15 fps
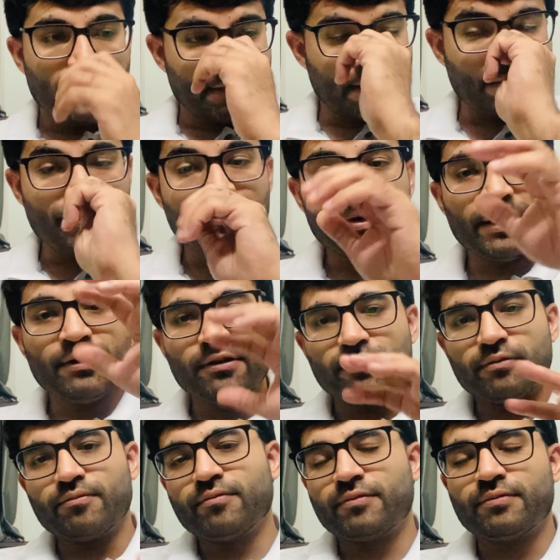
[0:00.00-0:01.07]
Now you can
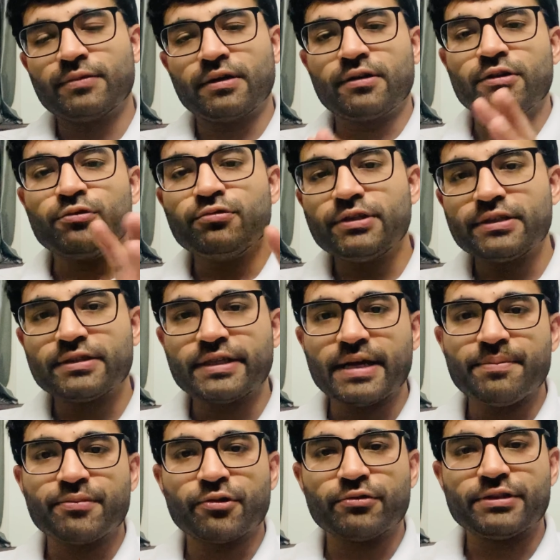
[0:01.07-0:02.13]
do the
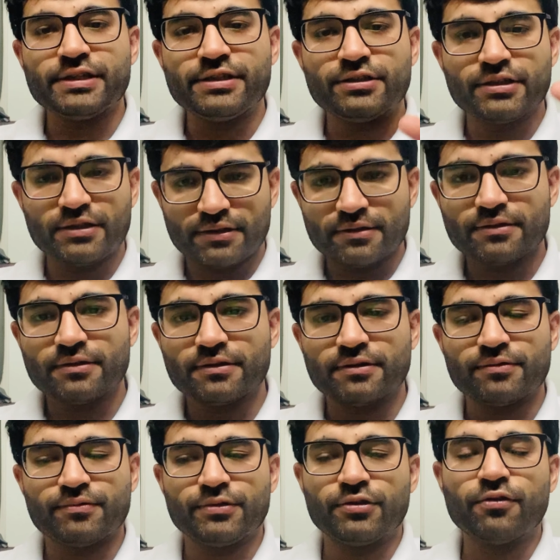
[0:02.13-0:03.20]
same procedure
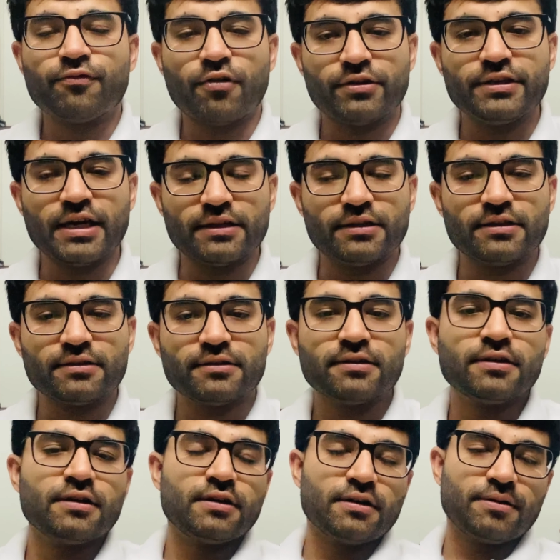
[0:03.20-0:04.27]
for the other
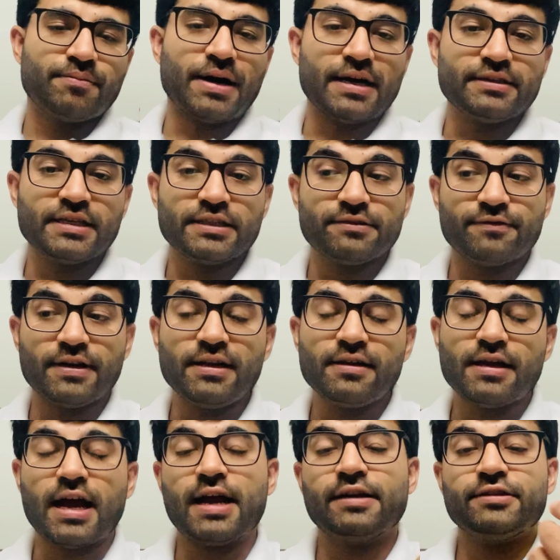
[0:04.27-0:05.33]
parts as well,
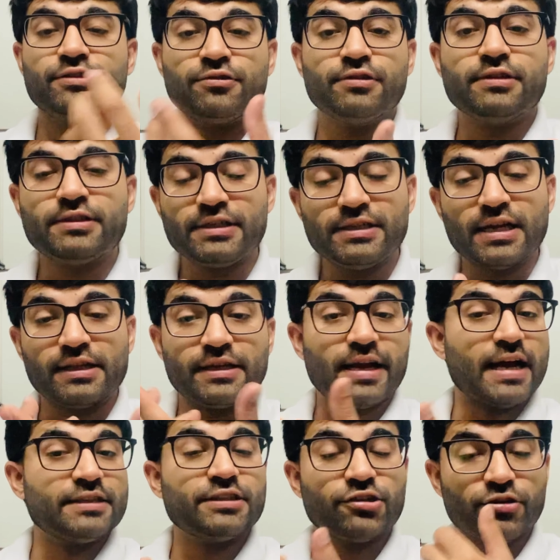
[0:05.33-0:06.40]
and you will see that the
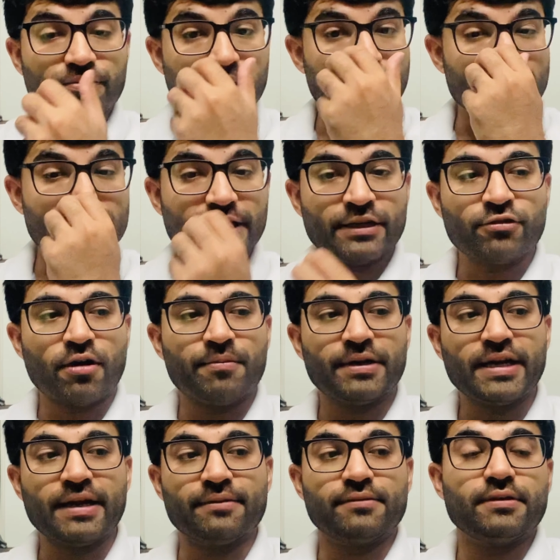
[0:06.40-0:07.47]
Nash equilibrium is 10
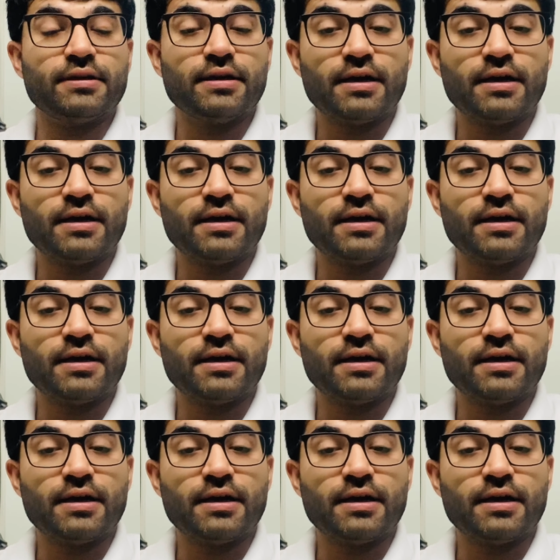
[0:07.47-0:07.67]
comma 10.